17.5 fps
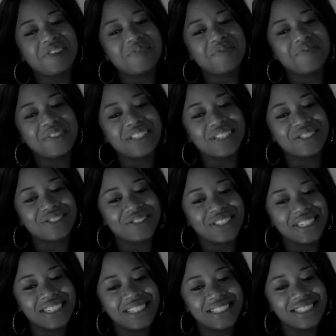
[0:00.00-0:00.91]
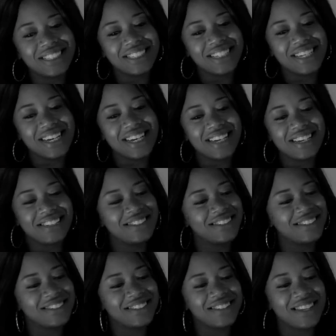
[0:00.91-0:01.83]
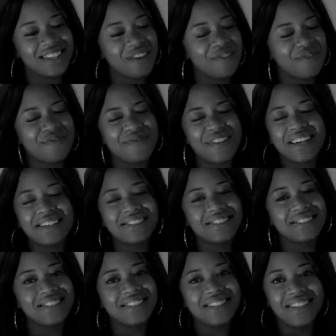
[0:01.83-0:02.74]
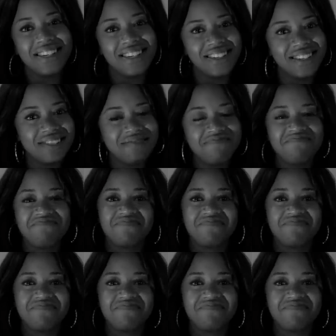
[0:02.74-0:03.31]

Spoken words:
MISRED is a feisty,